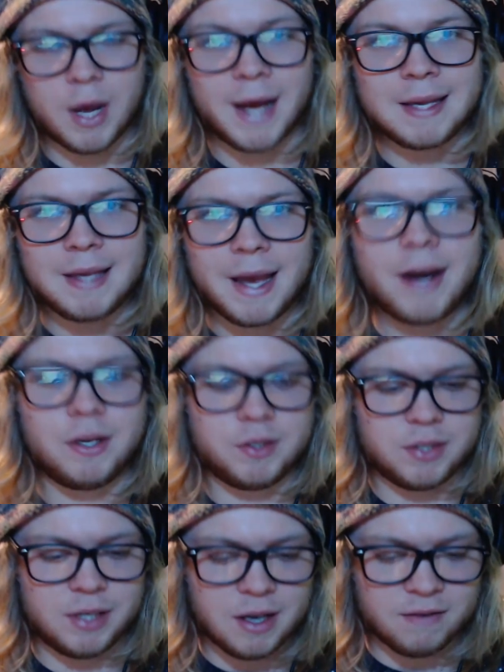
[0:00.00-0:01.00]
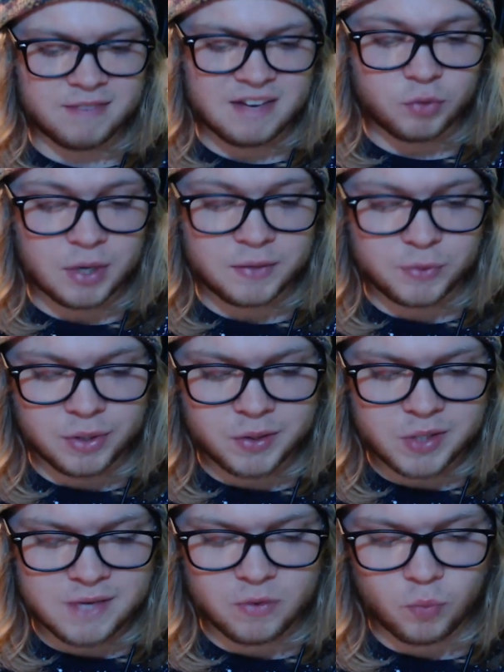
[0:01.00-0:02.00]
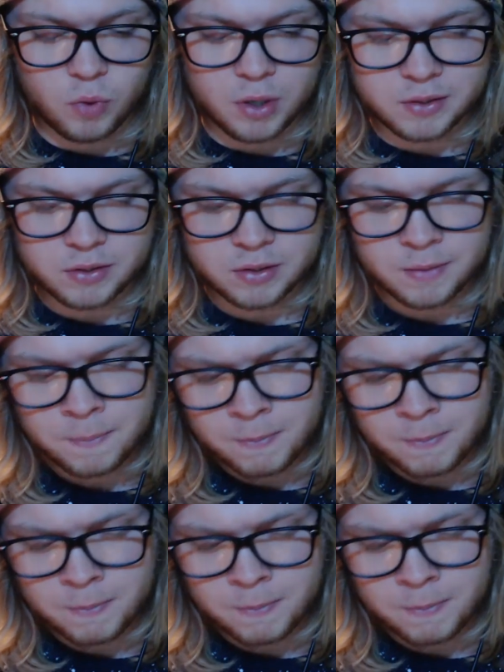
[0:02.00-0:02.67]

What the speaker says: I guarantee, have never read through this even once.